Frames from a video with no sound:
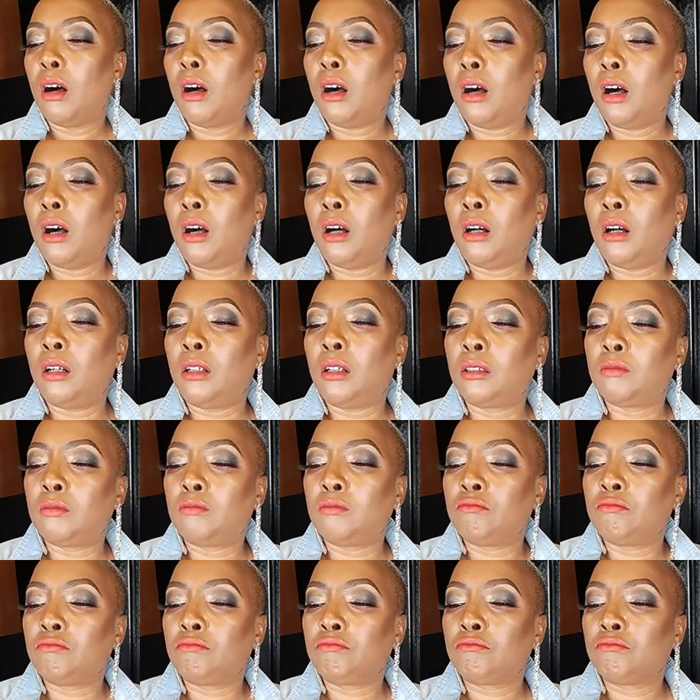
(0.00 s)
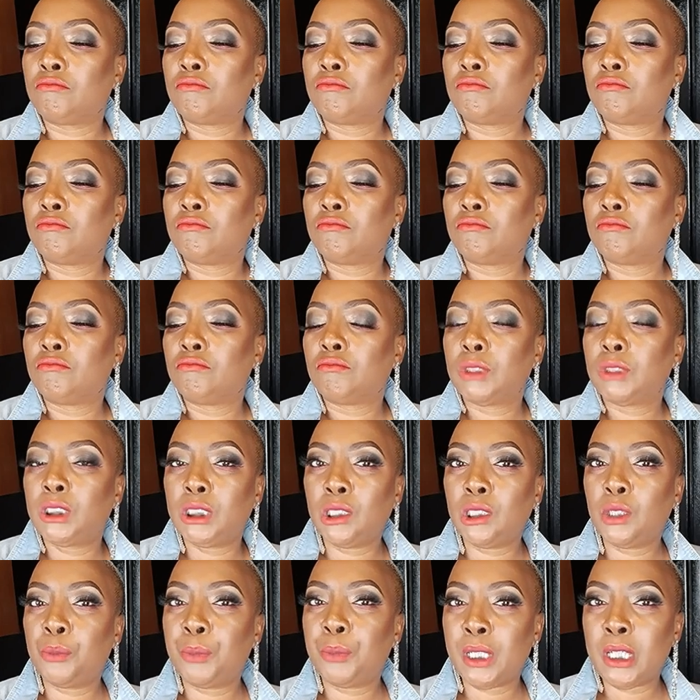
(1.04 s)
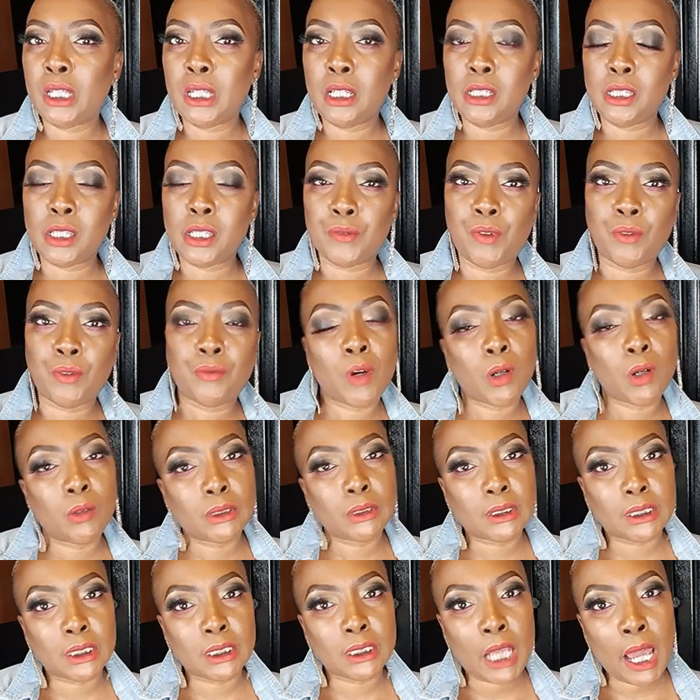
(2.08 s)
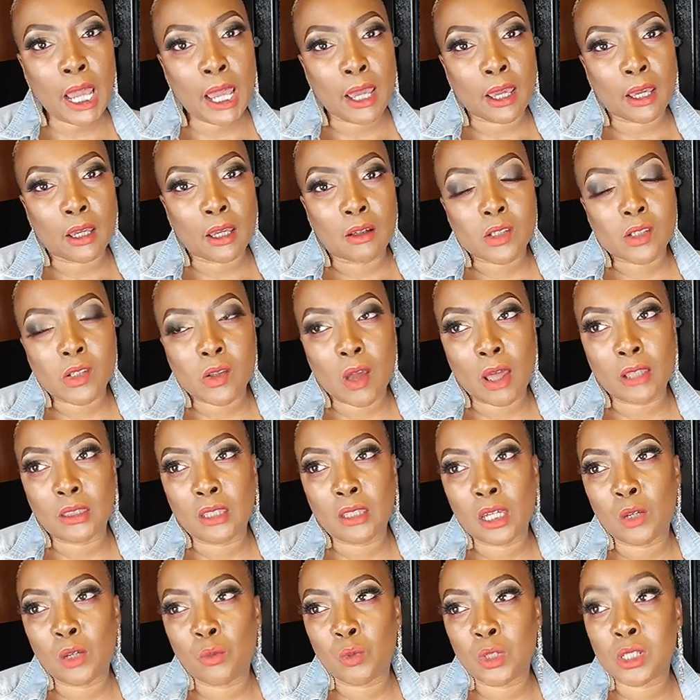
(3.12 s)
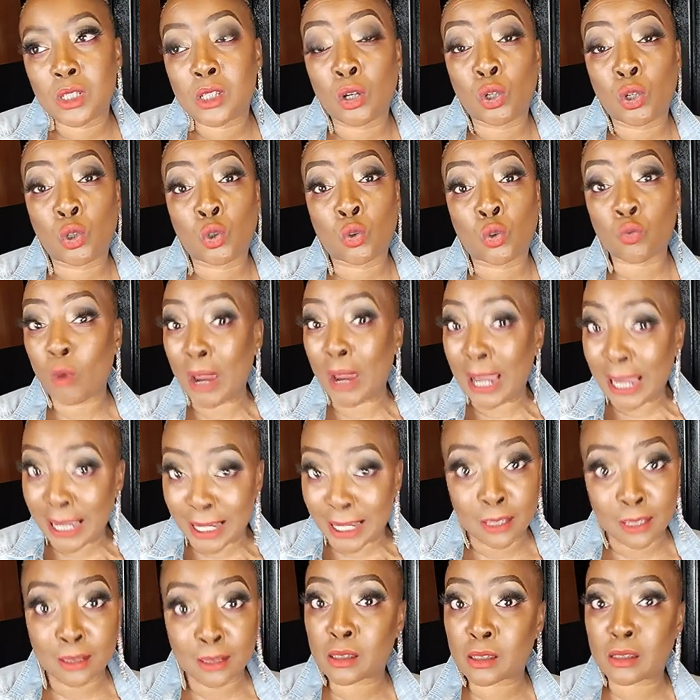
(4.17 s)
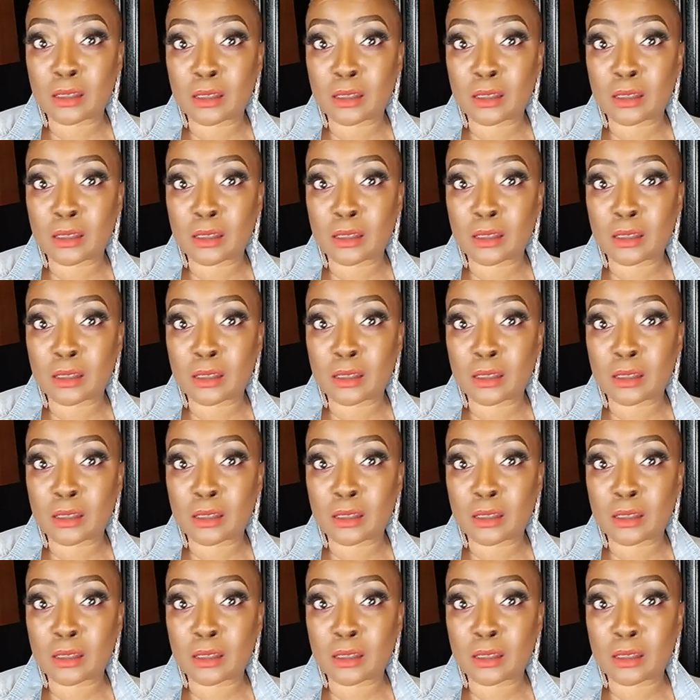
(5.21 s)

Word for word: um, she'll be easy for folks to take. So I think it was a great,